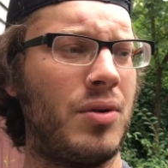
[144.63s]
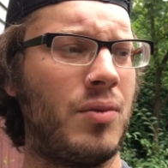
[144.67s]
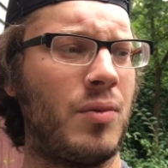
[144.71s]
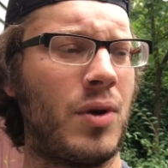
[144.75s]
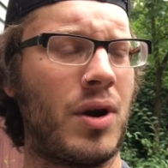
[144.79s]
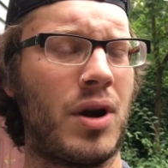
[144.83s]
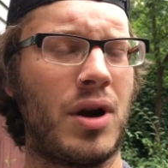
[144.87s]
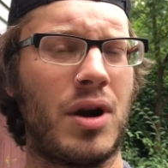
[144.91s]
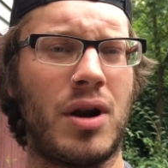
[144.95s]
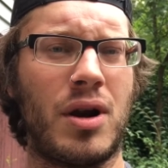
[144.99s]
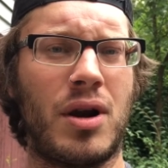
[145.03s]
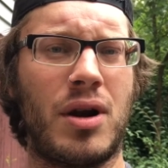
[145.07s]

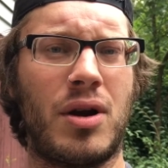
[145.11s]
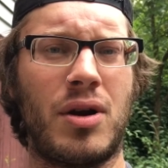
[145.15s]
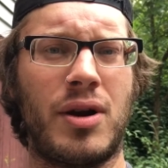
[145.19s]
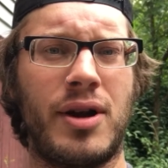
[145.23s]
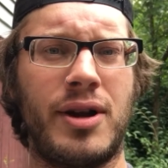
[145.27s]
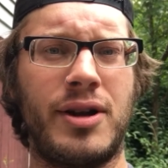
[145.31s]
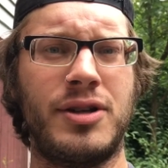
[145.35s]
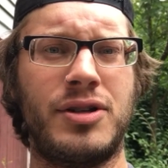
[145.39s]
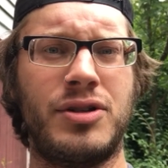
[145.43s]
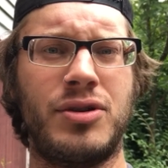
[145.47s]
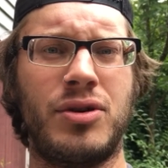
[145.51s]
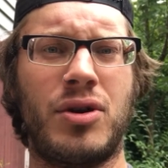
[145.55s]
We're
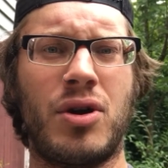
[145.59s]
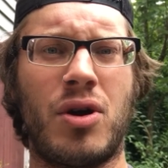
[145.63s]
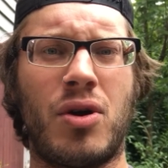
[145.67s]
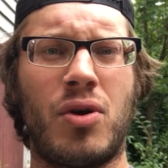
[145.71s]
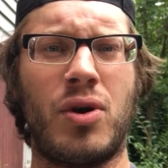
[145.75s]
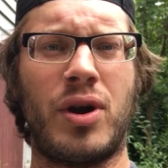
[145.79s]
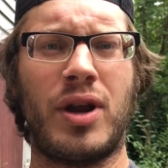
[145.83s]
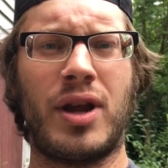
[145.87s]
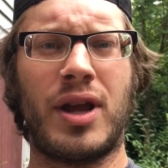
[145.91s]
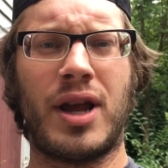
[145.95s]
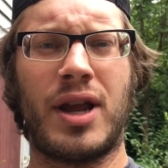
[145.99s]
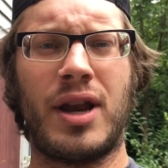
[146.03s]
going to go
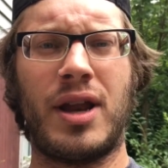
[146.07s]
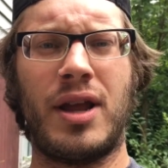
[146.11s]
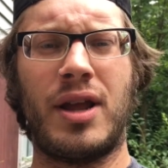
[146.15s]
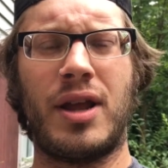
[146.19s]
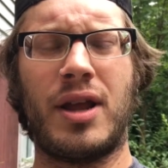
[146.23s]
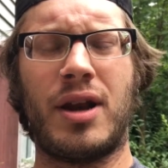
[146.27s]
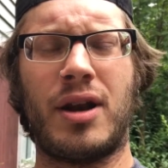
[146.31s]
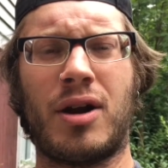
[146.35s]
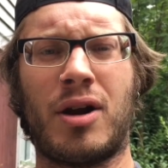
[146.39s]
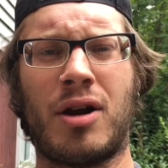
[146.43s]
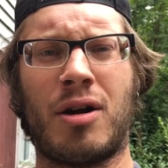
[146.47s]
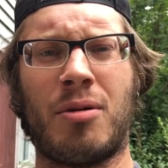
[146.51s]
get it
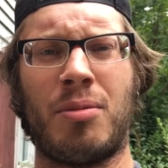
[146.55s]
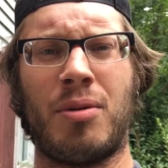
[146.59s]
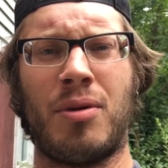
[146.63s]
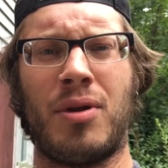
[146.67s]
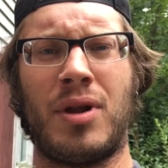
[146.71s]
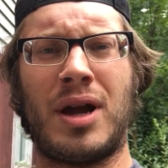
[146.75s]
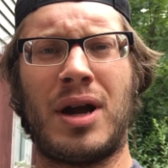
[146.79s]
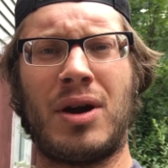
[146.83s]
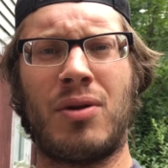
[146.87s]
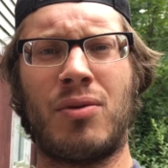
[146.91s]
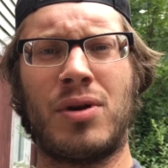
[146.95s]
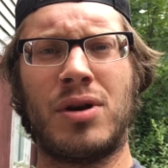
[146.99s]
in a couple
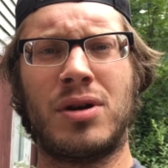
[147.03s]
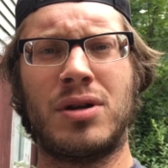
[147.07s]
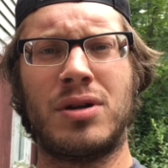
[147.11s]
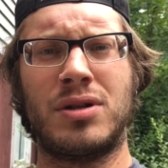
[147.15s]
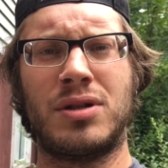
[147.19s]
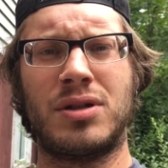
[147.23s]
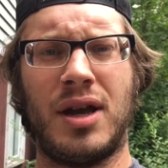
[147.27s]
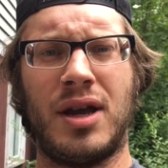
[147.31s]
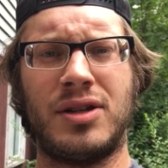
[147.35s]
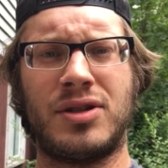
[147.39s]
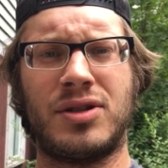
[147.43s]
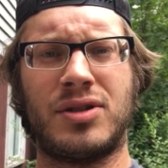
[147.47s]

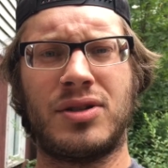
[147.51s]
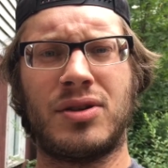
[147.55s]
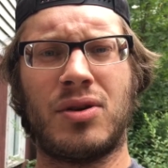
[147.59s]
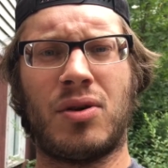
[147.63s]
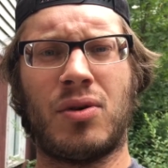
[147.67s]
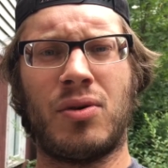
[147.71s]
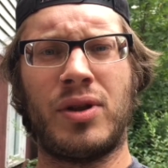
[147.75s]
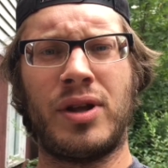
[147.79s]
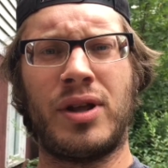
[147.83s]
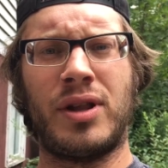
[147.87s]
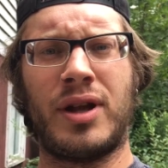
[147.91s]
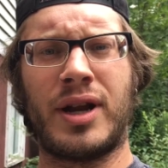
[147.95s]
hours. It's
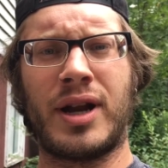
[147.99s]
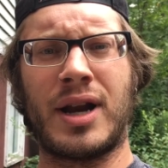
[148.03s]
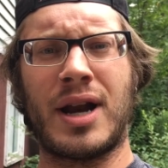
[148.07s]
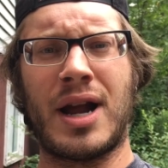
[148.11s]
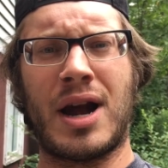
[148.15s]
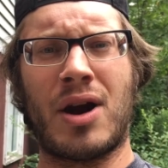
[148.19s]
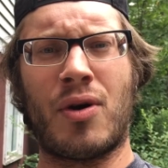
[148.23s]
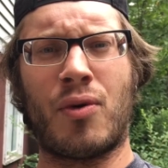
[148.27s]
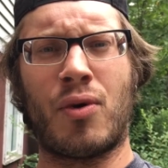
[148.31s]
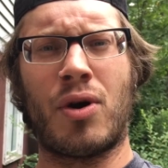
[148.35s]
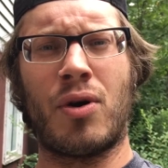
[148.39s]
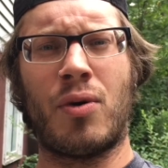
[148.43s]
only like an
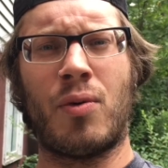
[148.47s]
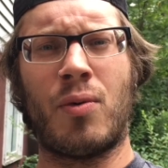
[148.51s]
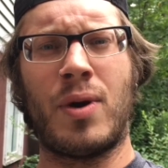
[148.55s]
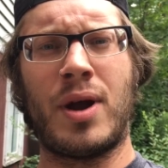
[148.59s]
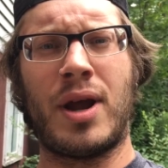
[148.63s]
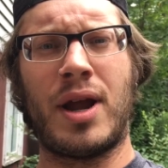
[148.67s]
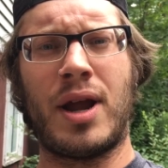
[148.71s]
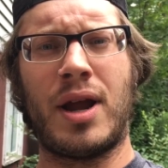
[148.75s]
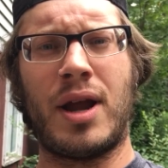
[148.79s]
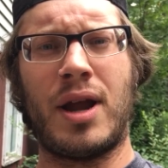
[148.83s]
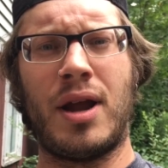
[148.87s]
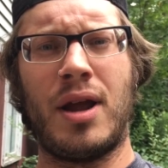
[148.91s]
hour
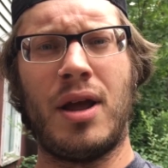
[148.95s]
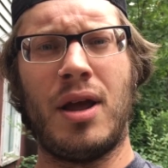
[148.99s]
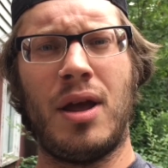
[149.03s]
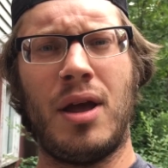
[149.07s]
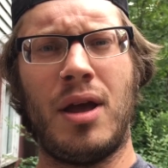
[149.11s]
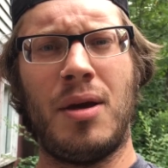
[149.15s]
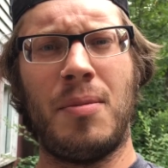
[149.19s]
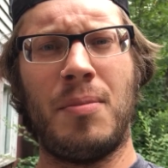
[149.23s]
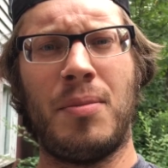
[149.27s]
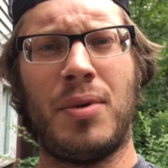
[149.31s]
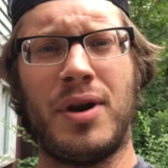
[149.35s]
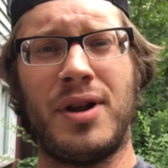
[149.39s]
away,
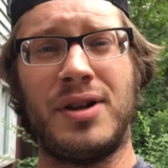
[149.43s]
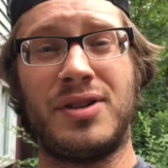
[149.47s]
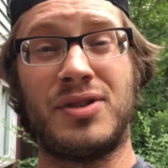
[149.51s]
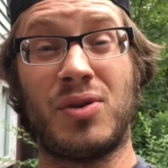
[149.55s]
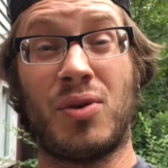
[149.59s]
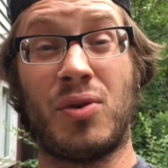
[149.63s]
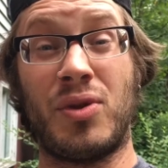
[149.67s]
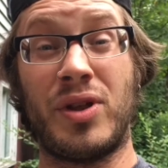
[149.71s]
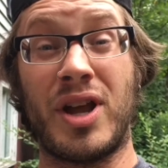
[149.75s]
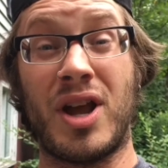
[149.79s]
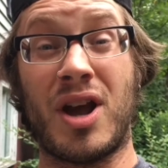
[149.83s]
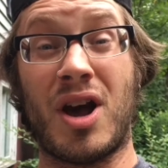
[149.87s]
but it's
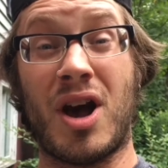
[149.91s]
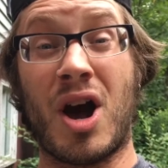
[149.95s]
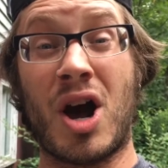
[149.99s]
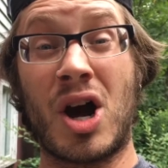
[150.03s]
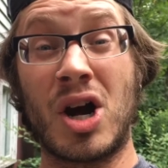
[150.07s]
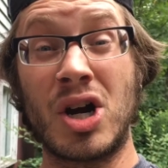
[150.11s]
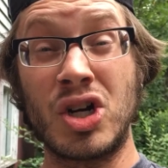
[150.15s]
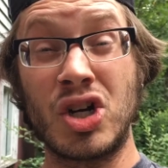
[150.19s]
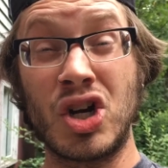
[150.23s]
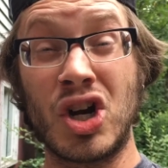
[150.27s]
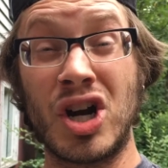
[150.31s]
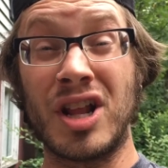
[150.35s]
only
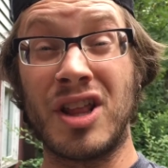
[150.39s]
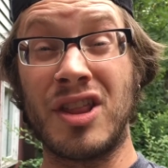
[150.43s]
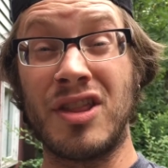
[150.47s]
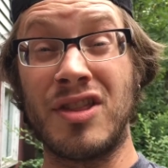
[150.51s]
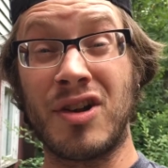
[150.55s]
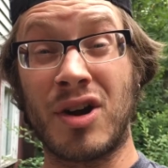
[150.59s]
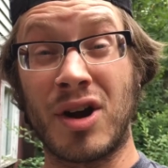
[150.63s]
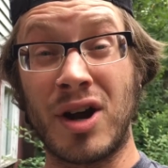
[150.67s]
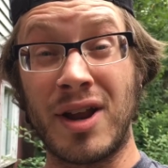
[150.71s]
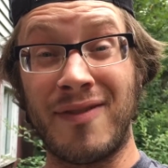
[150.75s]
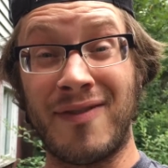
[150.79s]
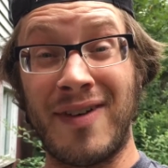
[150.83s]

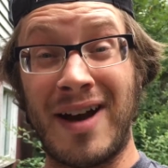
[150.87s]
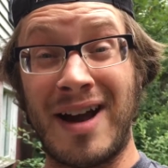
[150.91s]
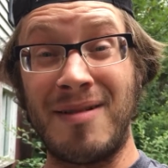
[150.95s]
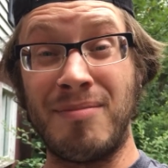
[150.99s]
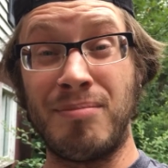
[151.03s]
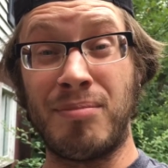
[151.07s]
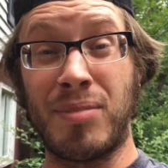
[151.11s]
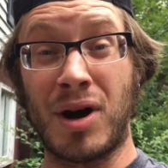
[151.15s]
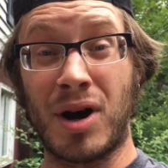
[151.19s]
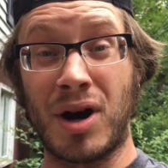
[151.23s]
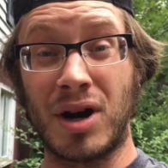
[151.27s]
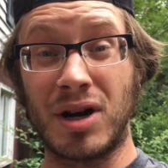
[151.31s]
135
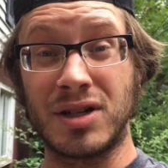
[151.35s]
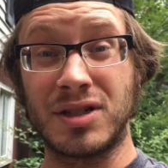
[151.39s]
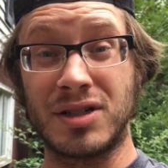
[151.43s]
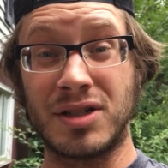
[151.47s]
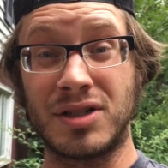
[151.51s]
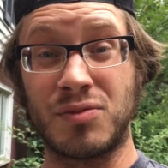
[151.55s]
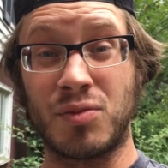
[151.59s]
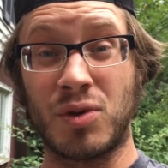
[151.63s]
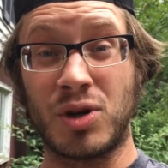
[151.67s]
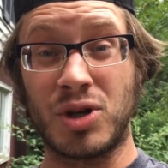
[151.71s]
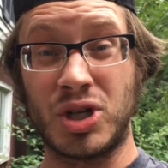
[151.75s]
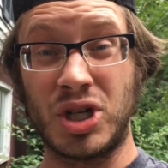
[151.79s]
bucks
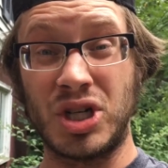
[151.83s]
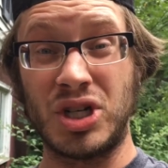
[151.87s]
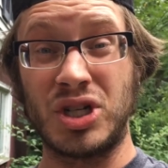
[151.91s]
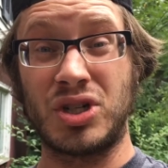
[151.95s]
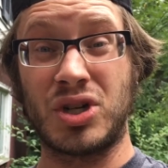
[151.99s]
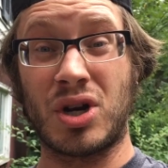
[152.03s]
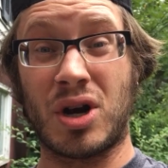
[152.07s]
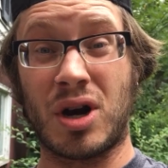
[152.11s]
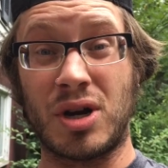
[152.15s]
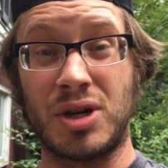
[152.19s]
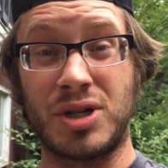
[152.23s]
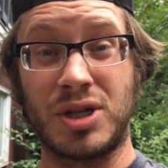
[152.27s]
is what she's
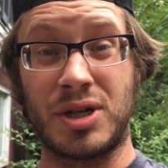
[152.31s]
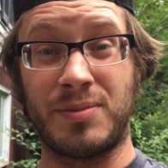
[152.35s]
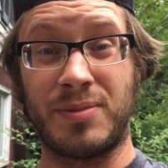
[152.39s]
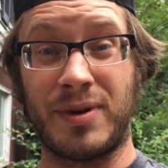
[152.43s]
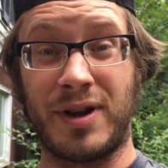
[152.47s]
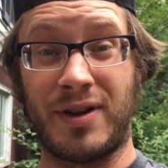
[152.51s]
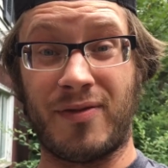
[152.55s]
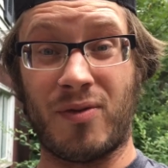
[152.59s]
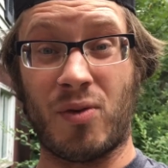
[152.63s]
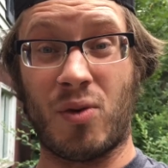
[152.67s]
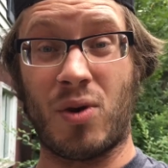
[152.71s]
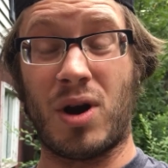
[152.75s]
charging me
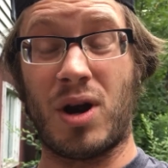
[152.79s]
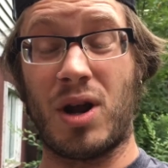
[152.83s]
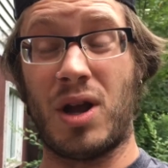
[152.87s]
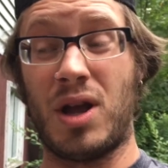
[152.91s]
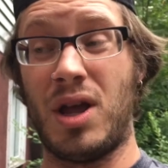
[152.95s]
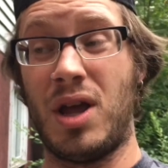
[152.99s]
for it.